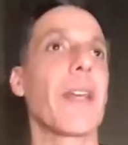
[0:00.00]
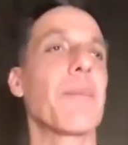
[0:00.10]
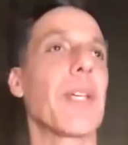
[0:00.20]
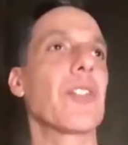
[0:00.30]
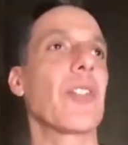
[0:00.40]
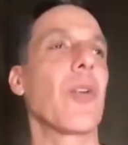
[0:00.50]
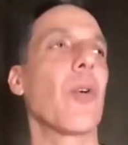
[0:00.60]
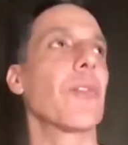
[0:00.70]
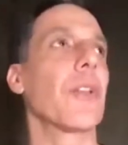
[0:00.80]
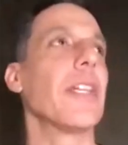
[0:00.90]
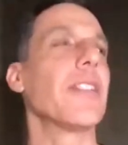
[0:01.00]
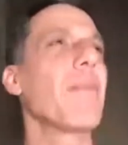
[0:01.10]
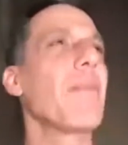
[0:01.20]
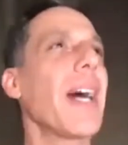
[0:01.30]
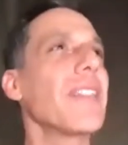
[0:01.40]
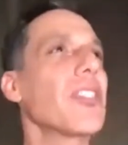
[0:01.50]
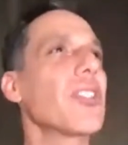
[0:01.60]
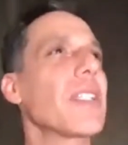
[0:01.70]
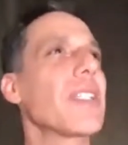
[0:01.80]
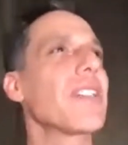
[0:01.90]
pixel overlays, I'm not
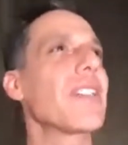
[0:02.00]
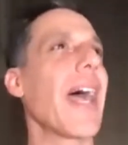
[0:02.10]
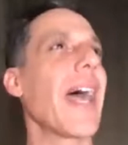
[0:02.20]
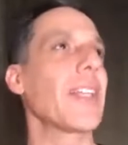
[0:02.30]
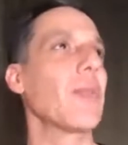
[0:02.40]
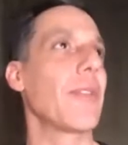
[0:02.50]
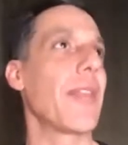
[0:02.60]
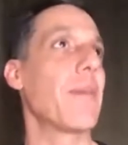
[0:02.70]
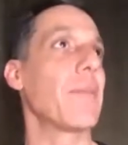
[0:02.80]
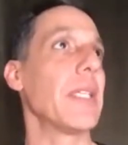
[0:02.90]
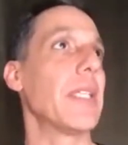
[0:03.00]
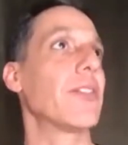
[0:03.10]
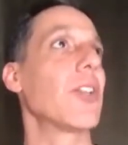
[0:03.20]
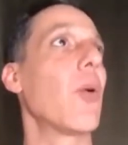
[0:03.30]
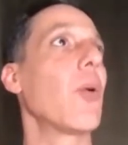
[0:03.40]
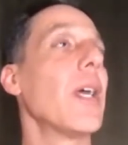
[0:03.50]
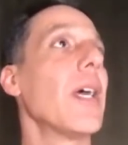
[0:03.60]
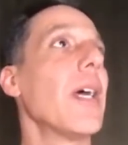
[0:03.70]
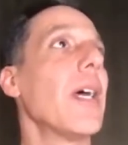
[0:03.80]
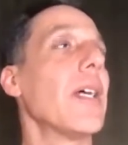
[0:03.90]
sure exactly what that means. So
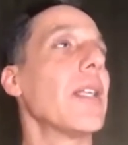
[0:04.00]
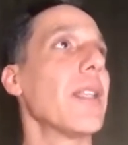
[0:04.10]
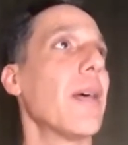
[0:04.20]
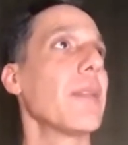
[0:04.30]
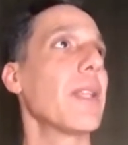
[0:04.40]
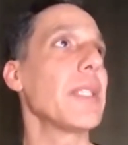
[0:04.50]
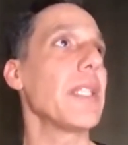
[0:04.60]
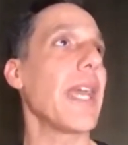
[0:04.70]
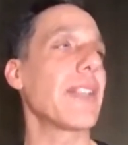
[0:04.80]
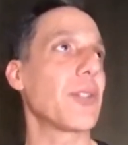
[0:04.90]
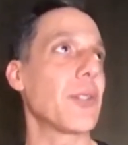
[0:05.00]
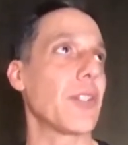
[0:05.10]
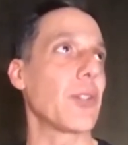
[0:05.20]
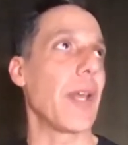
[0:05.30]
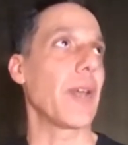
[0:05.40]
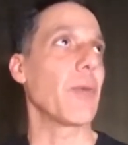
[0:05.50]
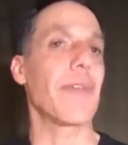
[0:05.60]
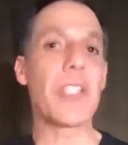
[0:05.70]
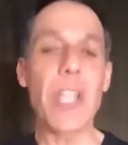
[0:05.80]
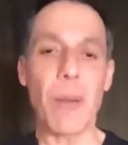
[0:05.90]
let me answer it this way. We
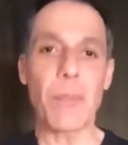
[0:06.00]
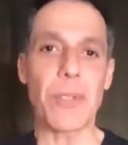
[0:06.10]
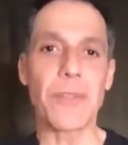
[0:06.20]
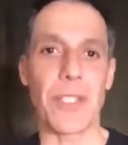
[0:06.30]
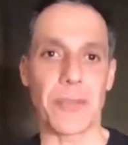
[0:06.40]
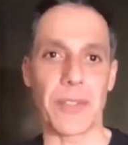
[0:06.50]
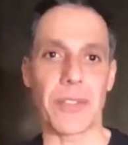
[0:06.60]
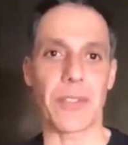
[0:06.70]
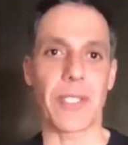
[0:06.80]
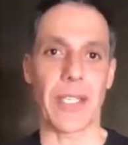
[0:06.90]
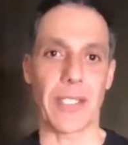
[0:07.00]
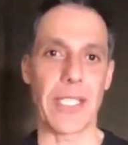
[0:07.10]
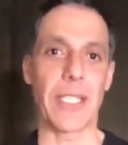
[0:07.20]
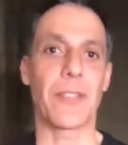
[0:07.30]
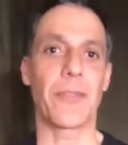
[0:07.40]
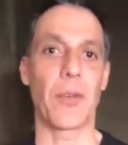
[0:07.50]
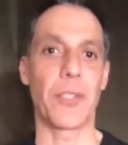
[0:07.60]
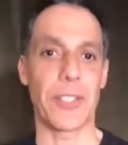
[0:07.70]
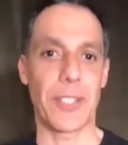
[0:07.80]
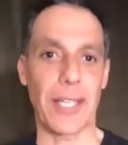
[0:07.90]
have a number of different techniques
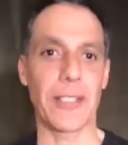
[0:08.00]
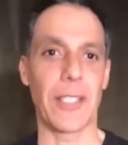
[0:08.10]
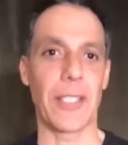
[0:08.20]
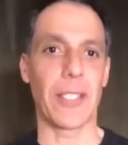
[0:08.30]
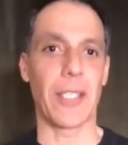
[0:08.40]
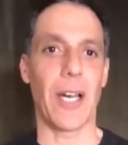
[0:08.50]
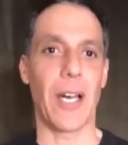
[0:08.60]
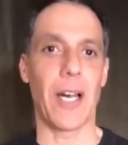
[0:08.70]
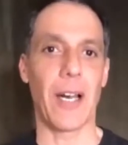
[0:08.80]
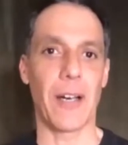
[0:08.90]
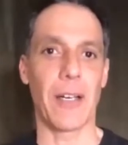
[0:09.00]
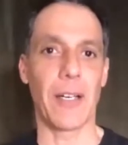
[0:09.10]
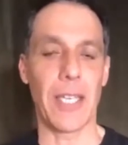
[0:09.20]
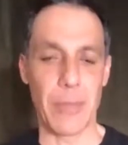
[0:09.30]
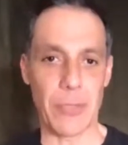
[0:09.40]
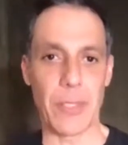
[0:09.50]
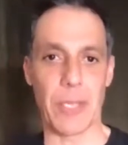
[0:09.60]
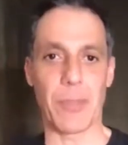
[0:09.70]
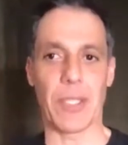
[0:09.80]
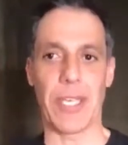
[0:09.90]
for detecting image
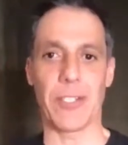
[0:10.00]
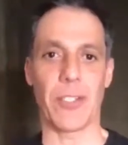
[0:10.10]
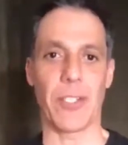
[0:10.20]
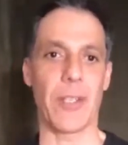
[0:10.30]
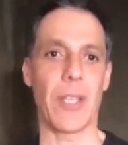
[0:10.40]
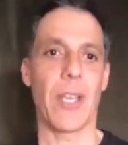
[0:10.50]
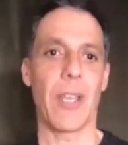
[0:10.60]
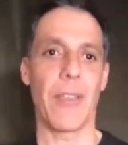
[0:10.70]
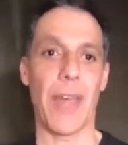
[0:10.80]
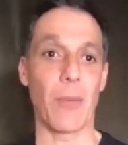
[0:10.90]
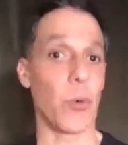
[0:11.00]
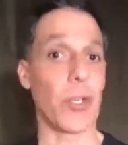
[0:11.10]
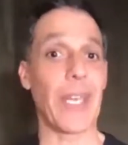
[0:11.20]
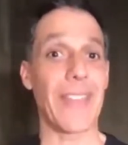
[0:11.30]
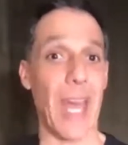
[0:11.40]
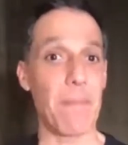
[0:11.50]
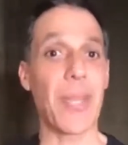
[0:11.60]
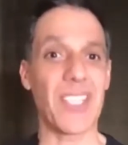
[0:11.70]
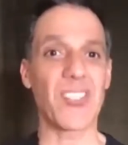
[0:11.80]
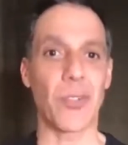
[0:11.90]
manipulation that work at
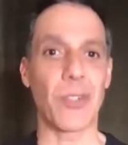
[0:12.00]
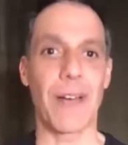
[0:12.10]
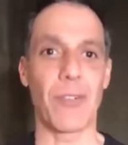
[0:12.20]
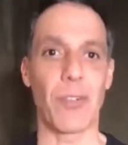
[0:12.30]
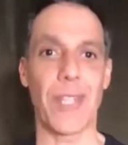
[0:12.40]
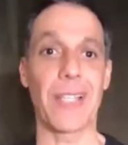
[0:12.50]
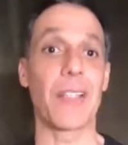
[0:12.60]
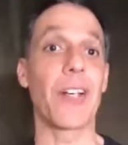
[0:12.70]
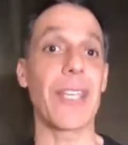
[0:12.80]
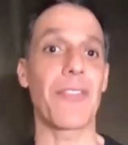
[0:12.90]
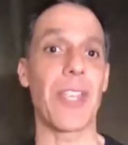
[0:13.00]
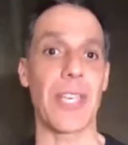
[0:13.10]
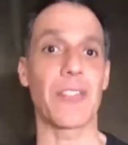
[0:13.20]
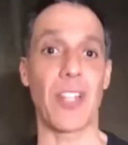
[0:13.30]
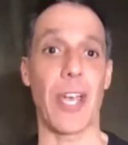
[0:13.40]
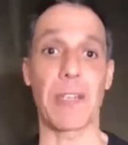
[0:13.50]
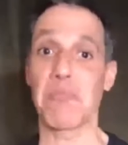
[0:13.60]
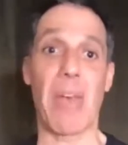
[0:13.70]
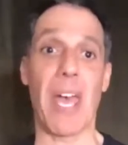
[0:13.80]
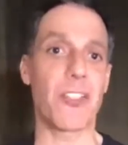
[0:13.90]
that pixel level, that look at things like,
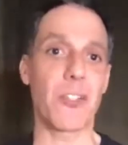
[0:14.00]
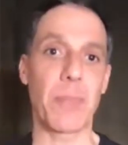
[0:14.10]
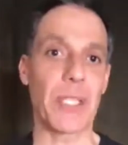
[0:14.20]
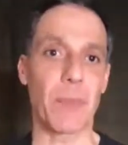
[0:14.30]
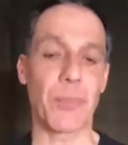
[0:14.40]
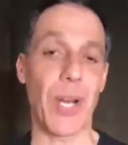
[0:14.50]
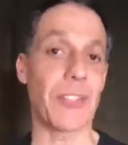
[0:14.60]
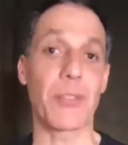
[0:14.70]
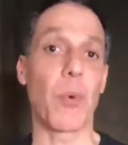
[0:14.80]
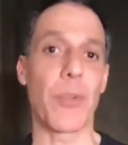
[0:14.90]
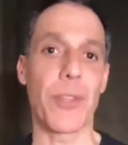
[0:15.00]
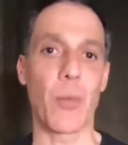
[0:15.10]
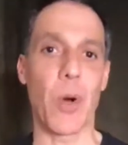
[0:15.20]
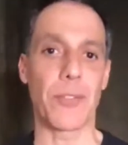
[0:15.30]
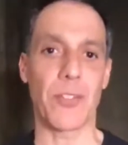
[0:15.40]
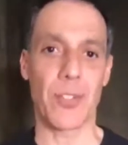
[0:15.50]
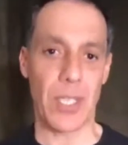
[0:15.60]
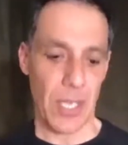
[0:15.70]
has this been compressed more than once?